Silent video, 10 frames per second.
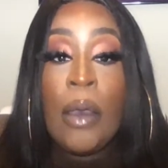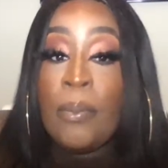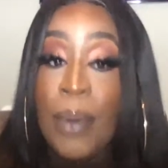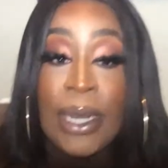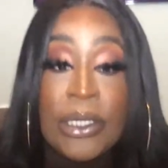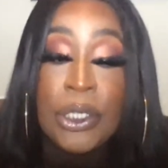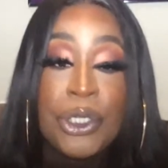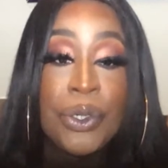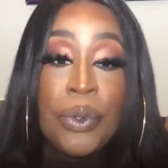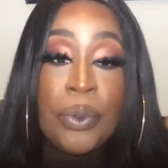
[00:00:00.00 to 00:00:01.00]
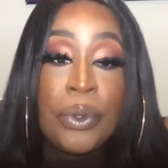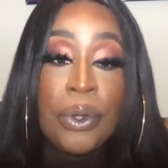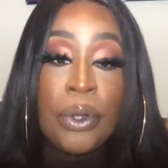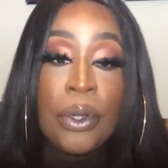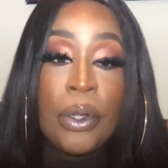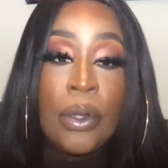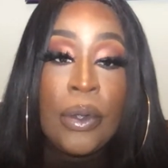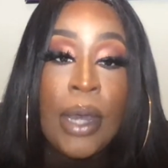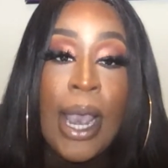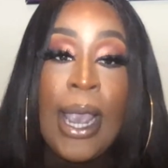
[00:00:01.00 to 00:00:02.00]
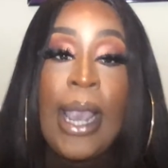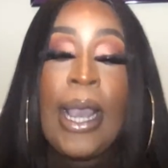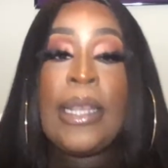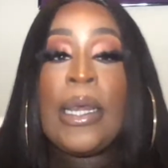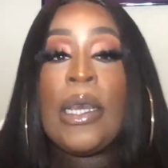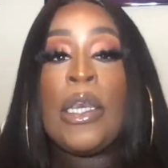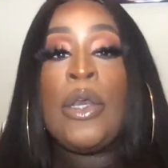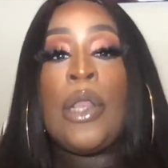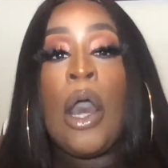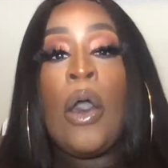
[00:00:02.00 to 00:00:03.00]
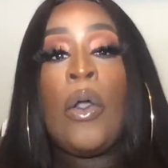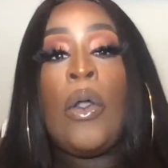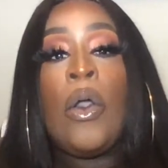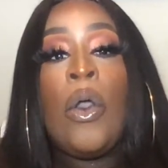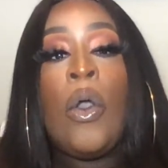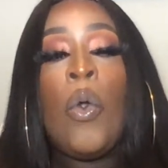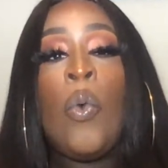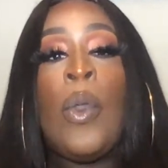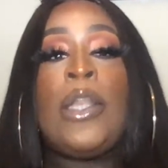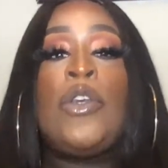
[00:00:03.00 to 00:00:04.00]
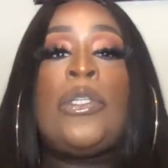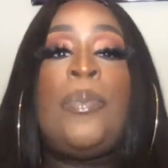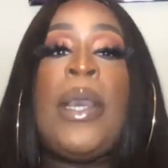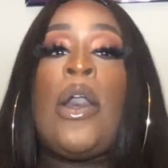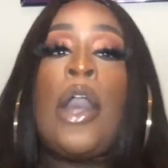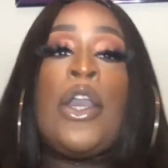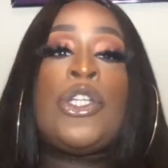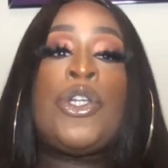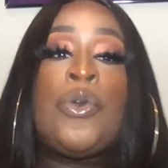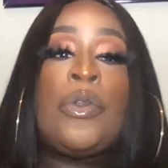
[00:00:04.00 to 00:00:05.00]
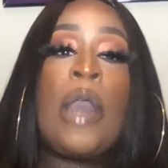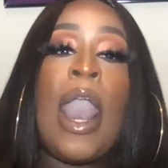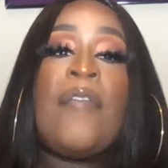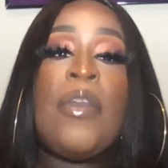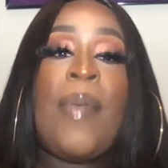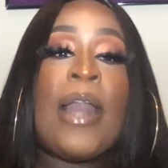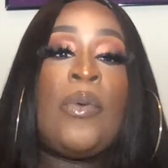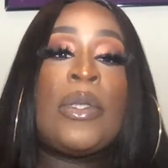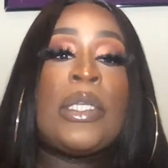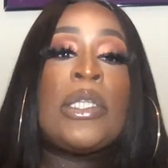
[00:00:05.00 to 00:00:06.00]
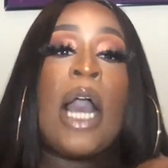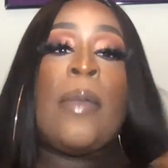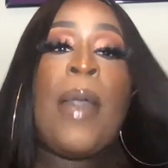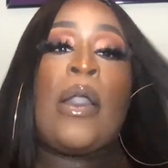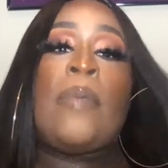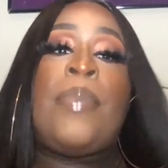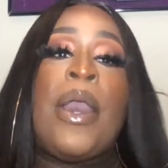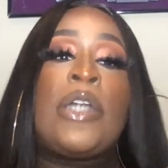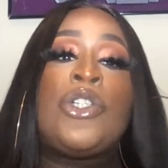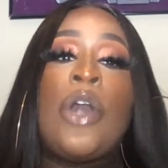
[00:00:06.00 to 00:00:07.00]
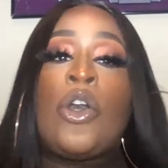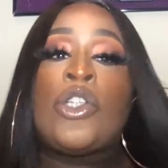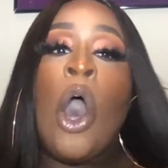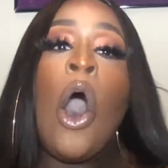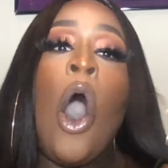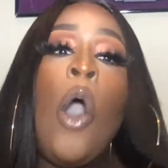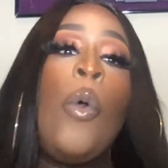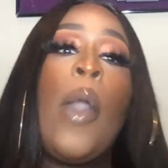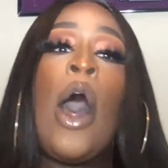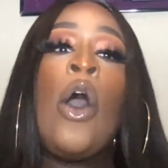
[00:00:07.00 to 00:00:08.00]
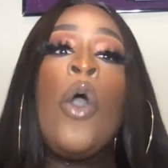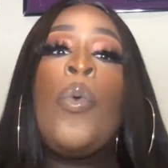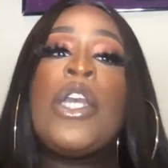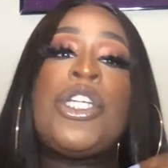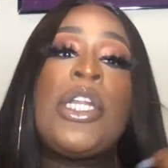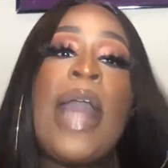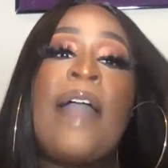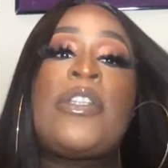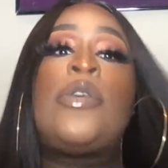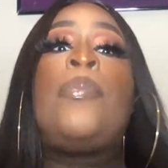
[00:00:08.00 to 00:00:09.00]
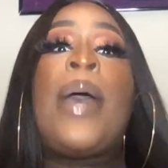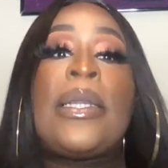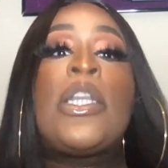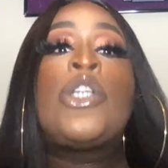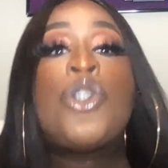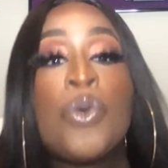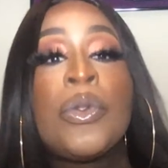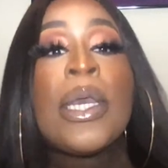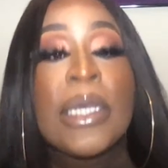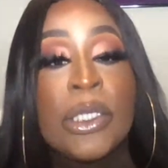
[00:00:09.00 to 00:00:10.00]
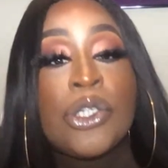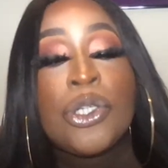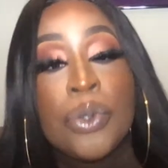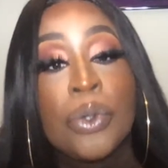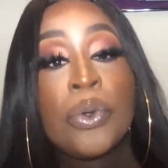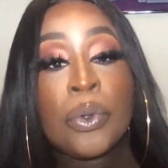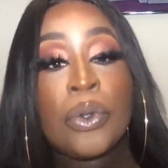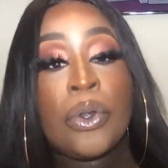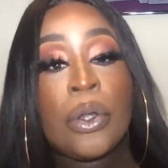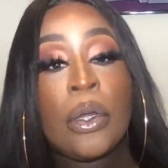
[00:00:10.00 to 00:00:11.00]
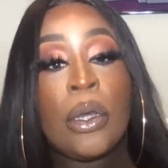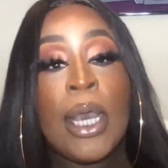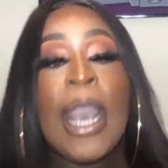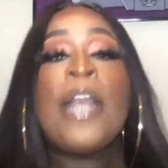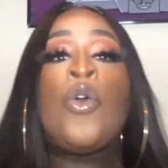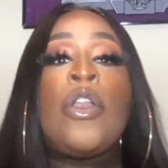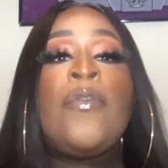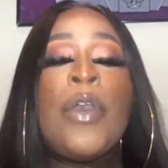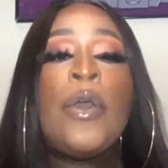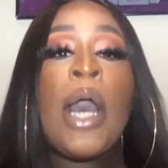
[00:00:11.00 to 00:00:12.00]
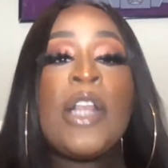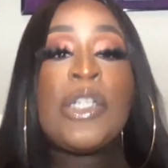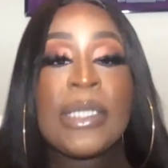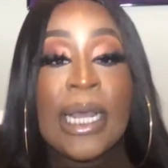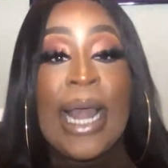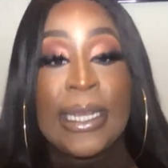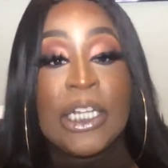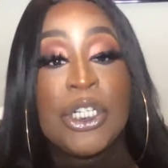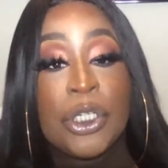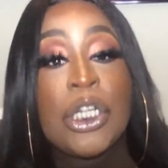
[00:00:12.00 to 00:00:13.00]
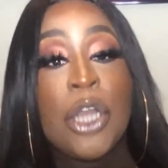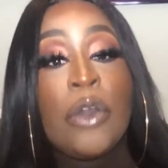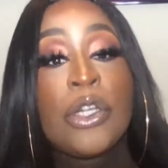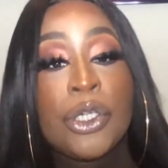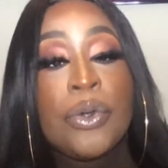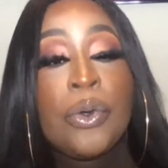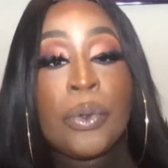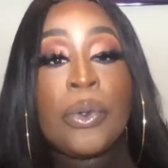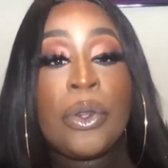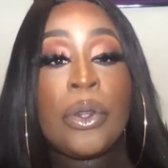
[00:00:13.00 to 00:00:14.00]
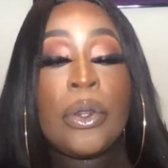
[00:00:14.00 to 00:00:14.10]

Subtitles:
But it's the truth. And, when you speak on your truth, everybody wants to talk about comparing struggles. Oh, well, we shouldn't have to, but the truth is the truth. In order for you to understand, I need you to know the truth.